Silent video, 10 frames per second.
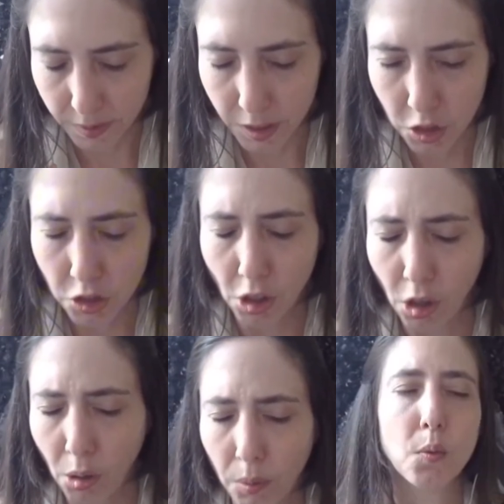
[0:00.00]

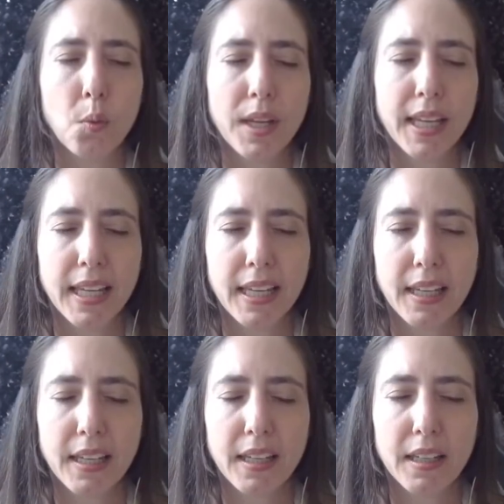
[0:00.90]
So
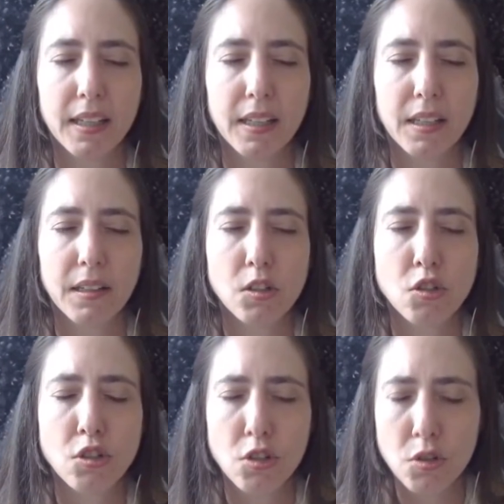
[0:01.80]
we
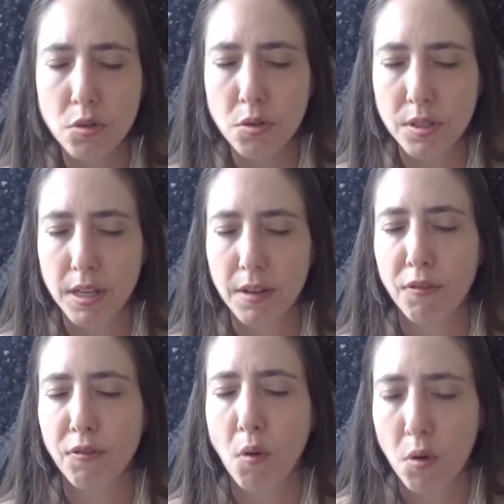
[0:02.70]
choose a
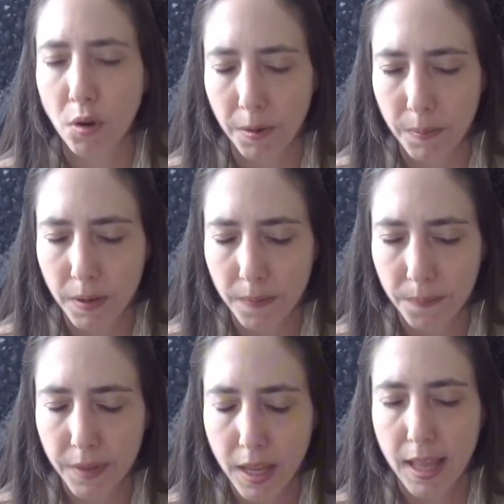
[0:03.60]
form
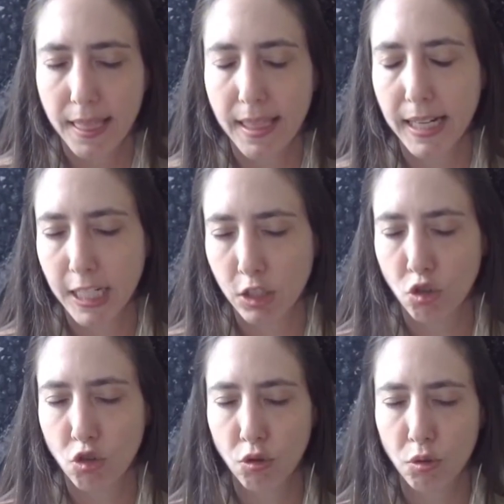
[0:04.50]
that is
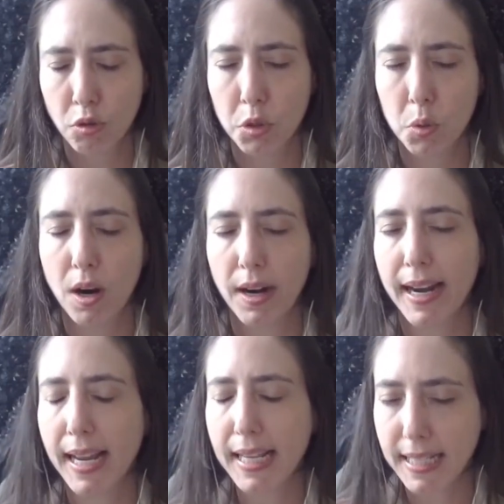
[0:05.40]
true to our
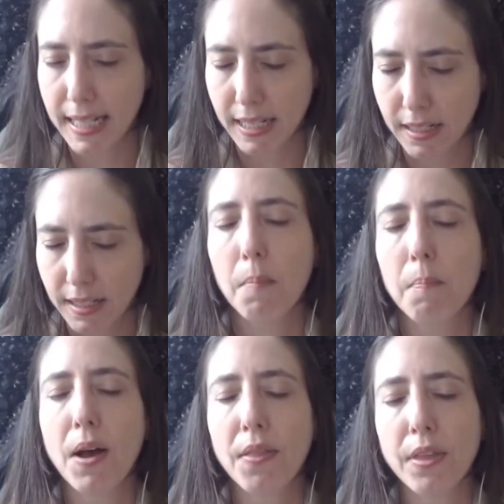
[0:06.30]
essence,
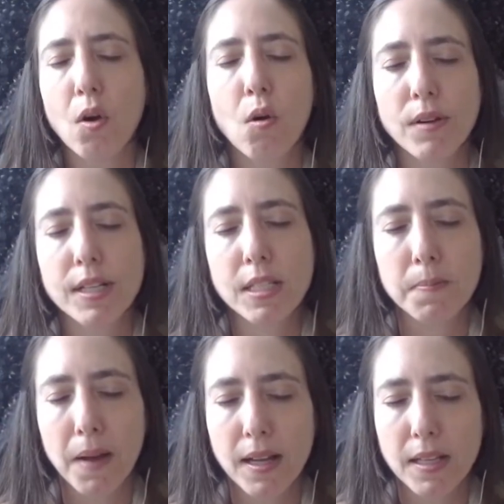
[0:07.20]
but that
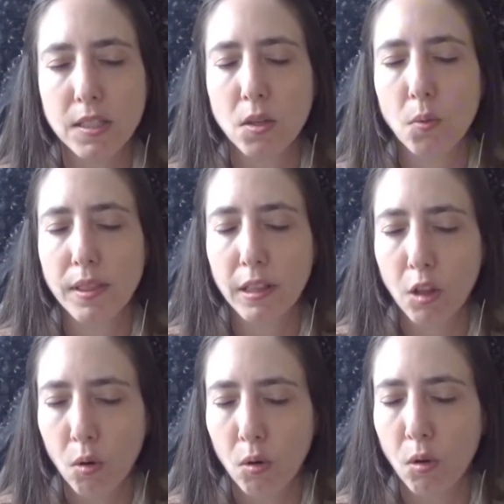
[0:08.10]
corresponds with the
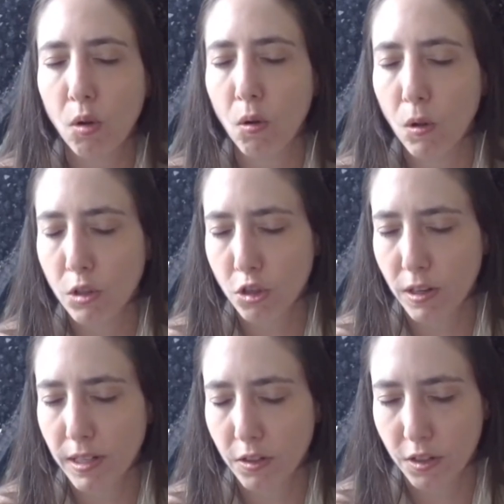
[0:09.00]
local culture
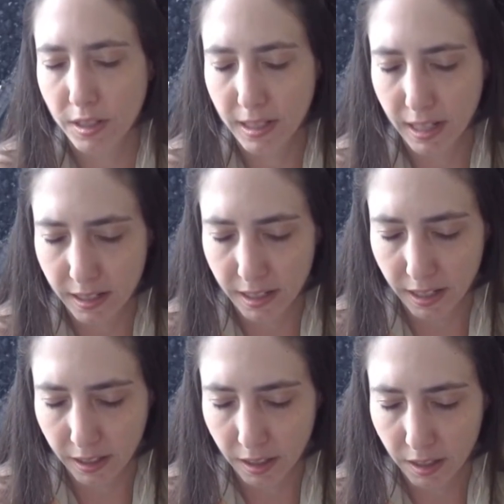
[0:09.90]
and
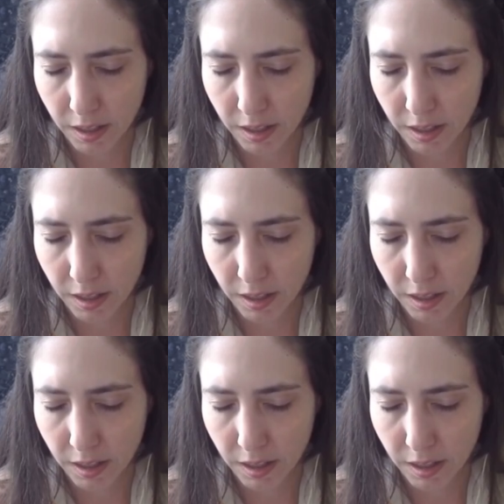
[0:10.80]
understanding.